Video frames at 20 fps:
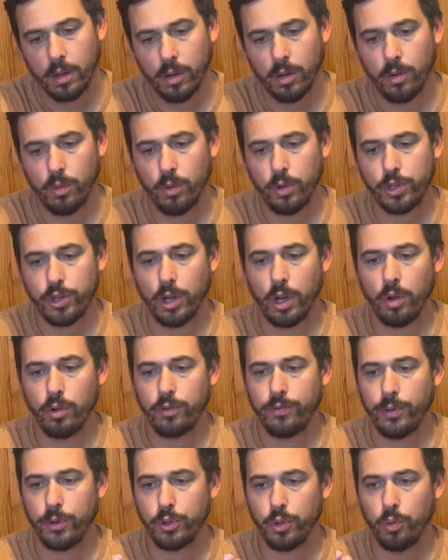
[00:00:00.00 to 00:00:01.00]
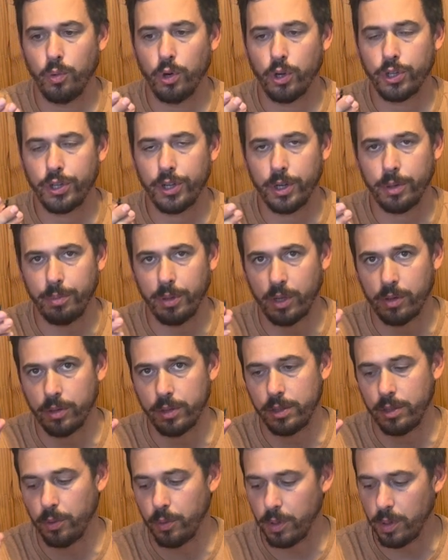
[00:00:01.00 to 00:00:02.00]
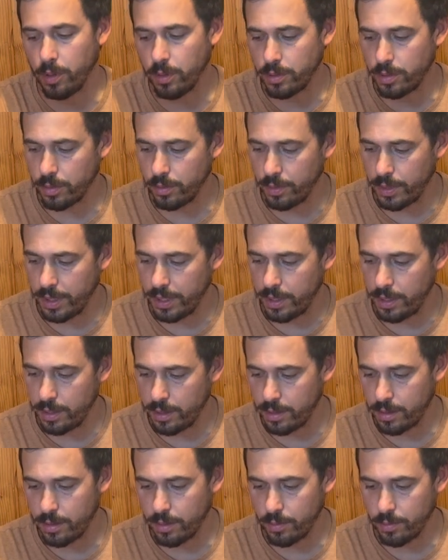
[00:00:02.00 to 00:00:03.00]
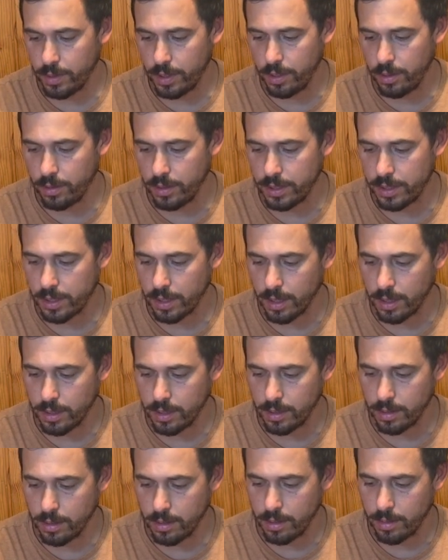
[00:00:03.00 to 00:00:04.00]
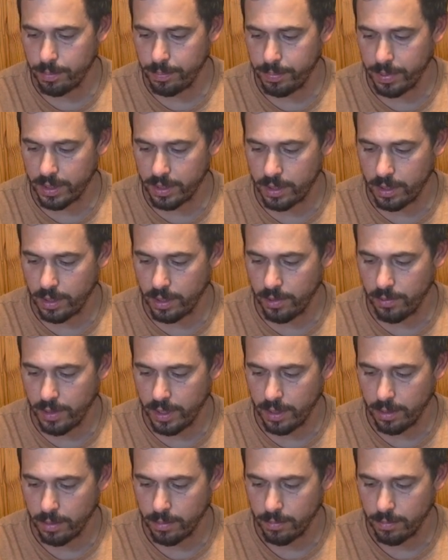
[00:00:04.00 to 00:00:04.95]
Watch out for the washer because you will also need it when you install the Picatinny rail.